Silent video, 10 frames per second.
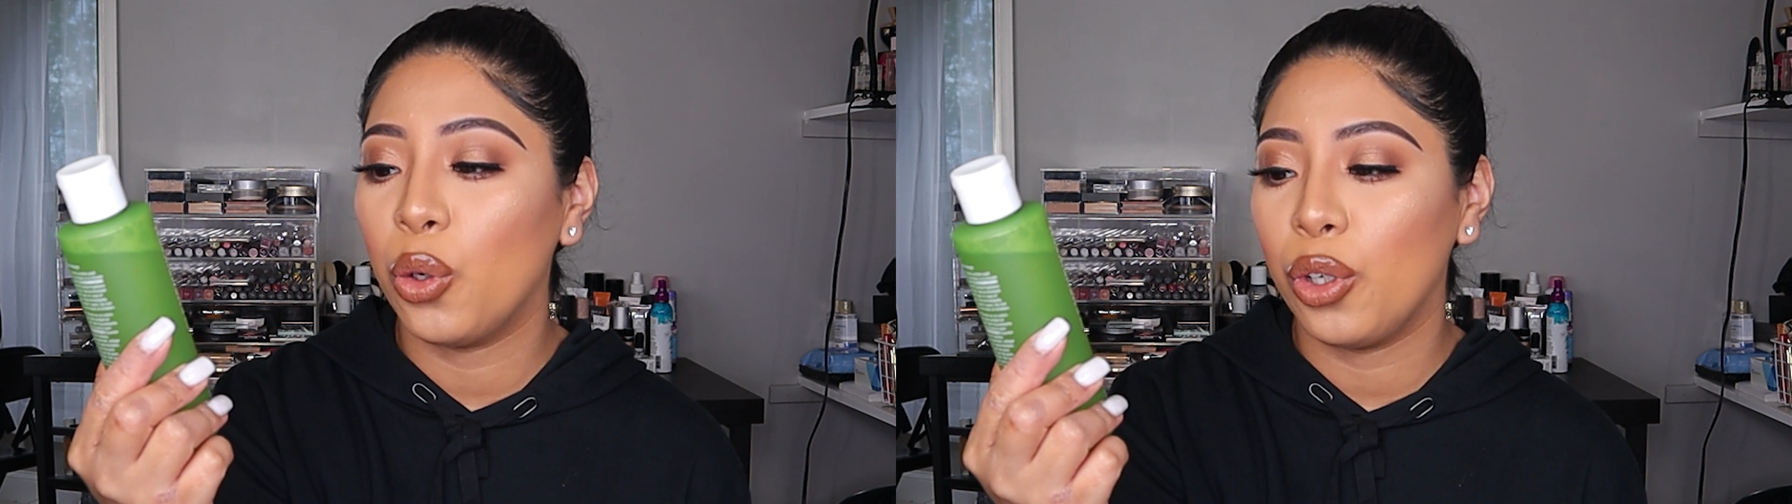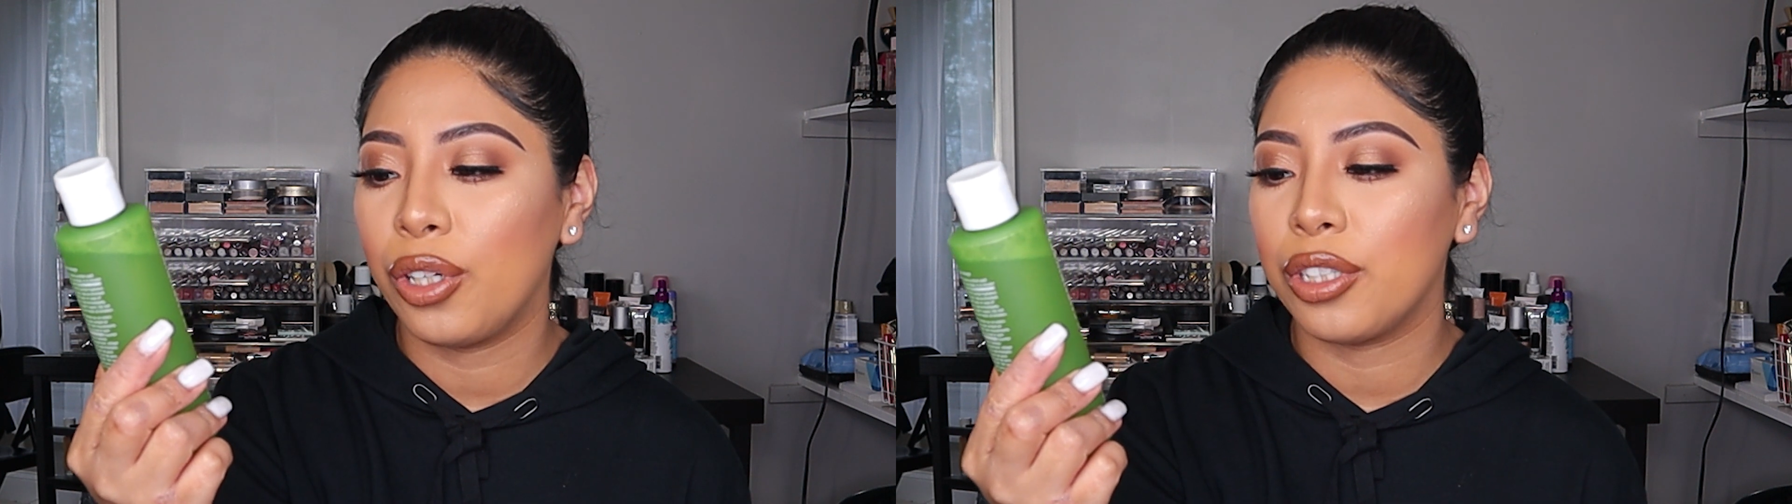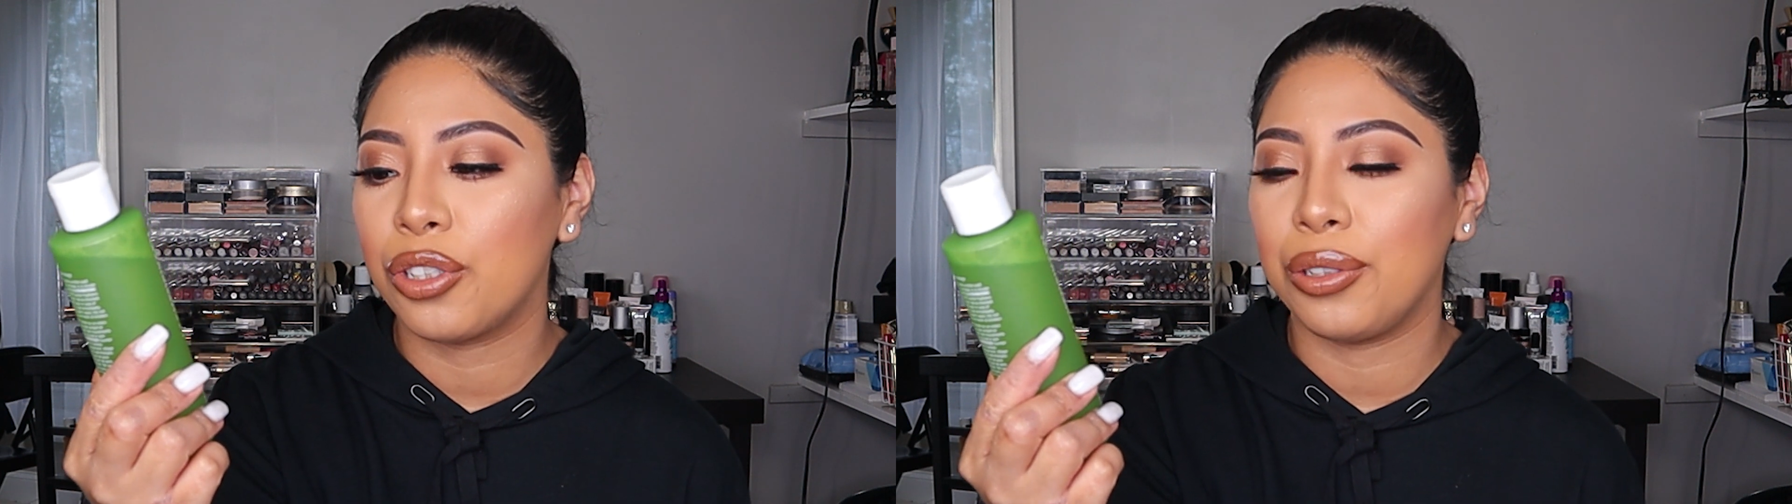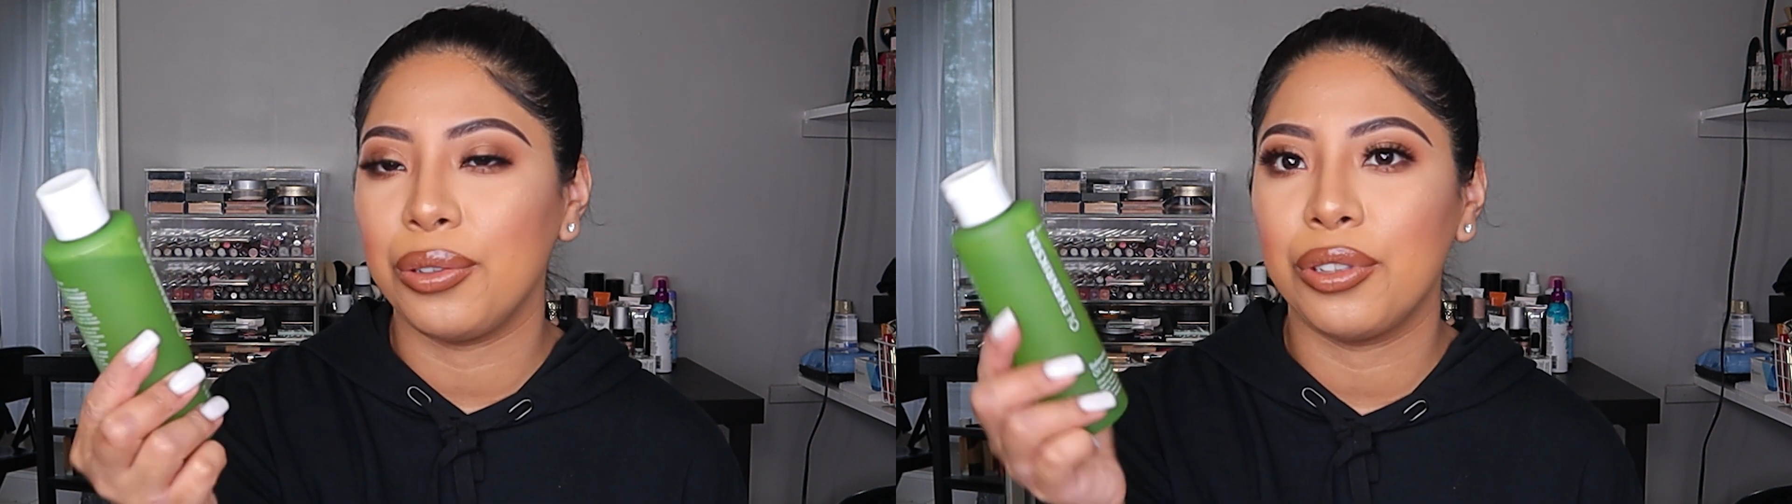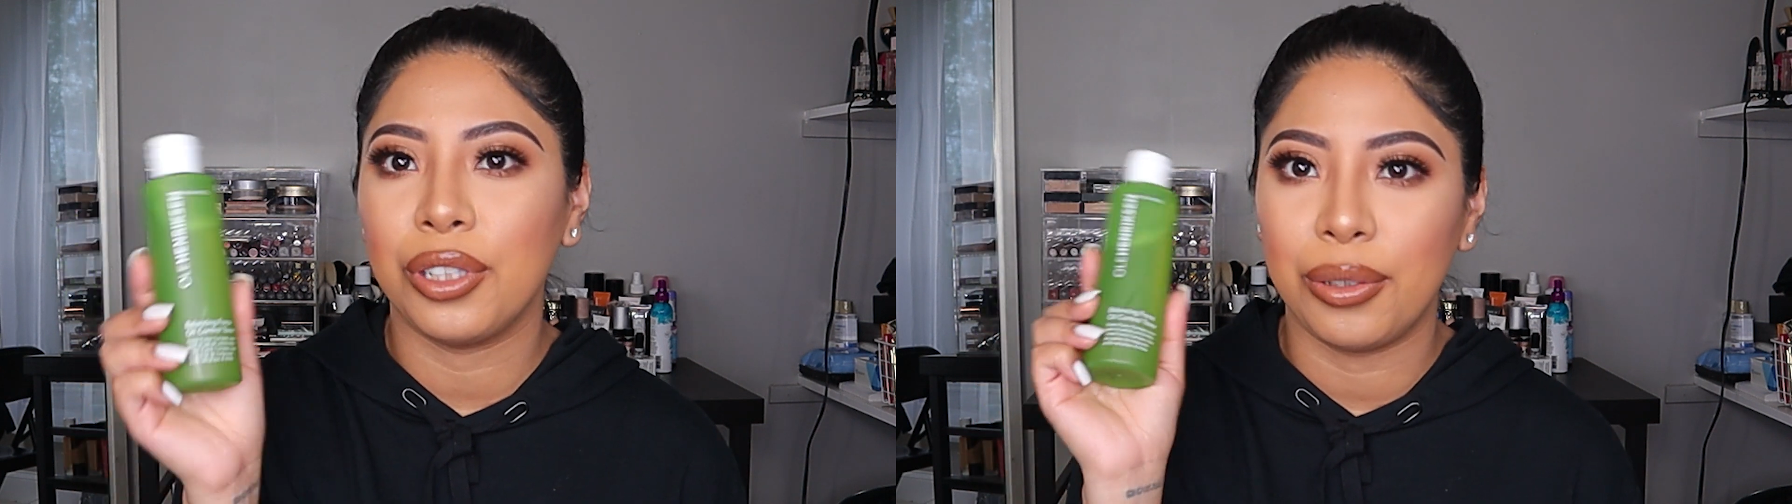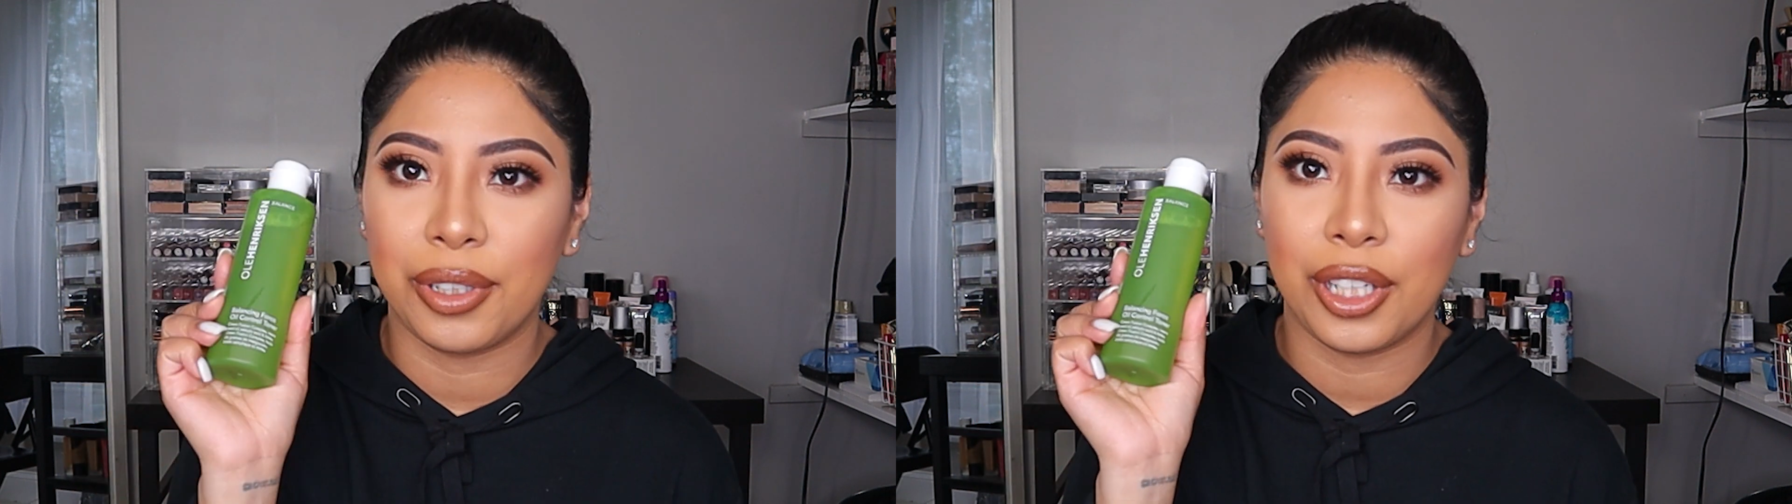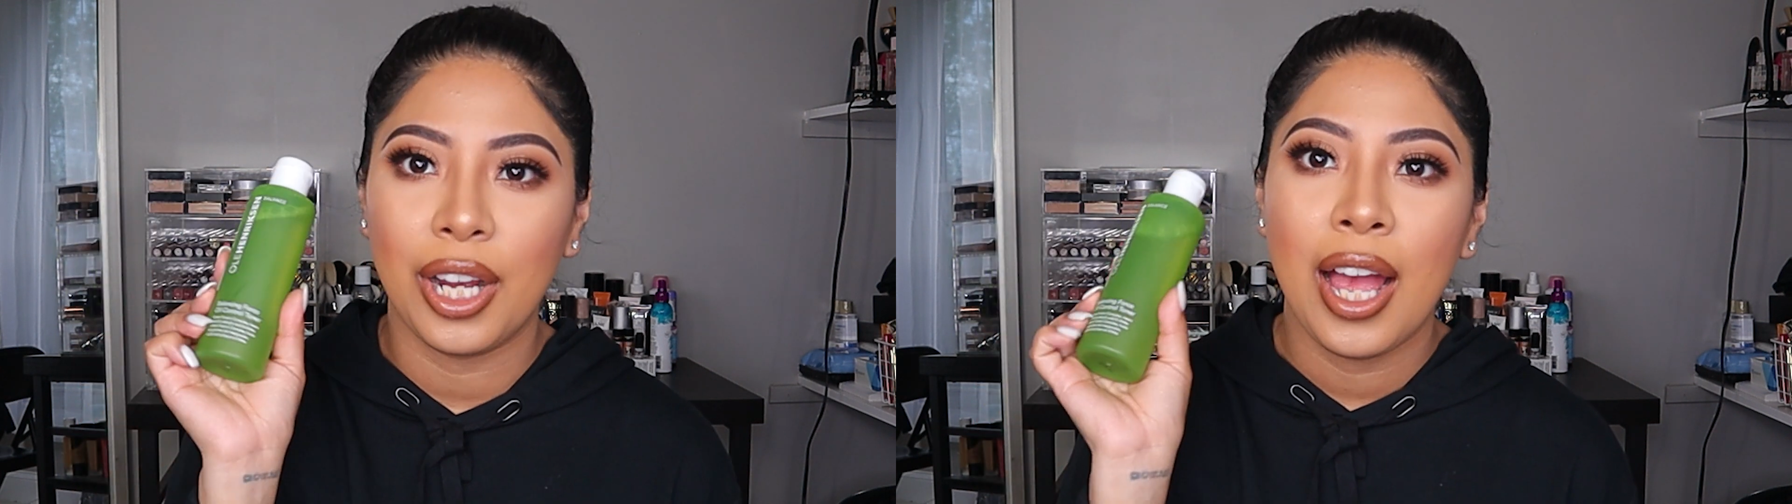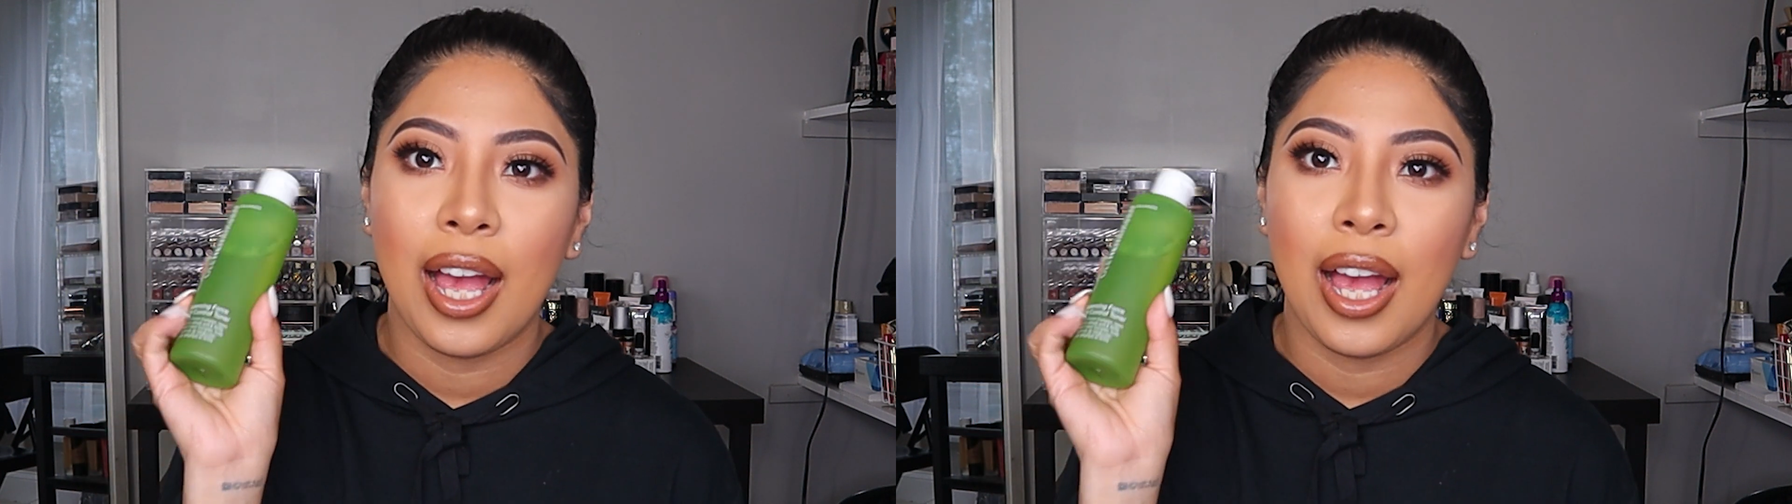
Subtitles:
Oil Control Toner.